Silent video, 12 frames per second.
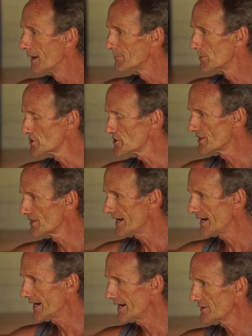pushing
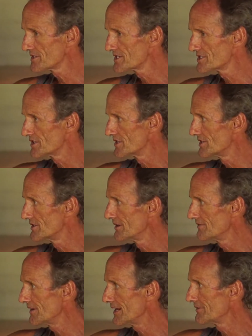that out into the
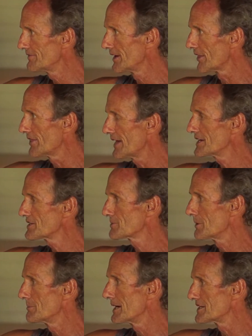unified field. That's
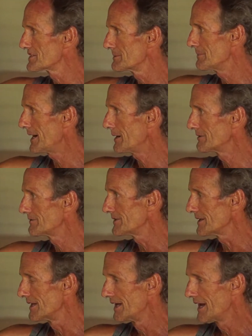what makes it
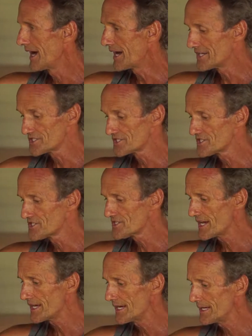powerful. And it's the
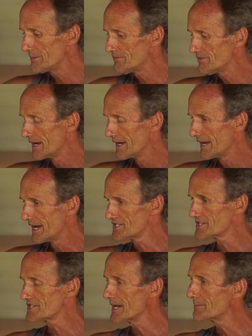same
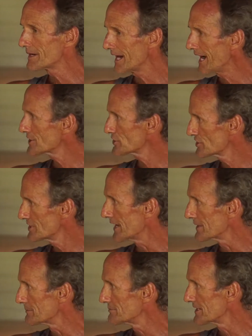catch
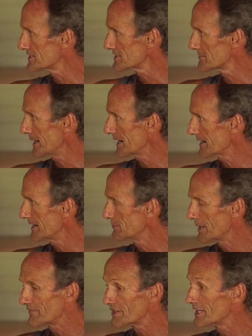net that brings it back
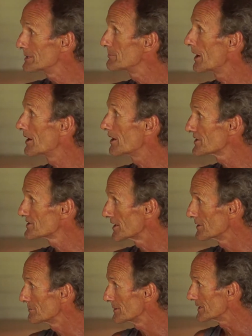in. We have to keep our heart
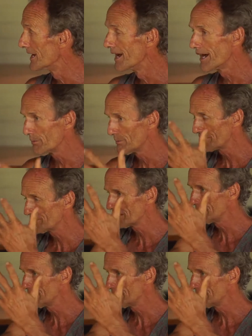open, and we have to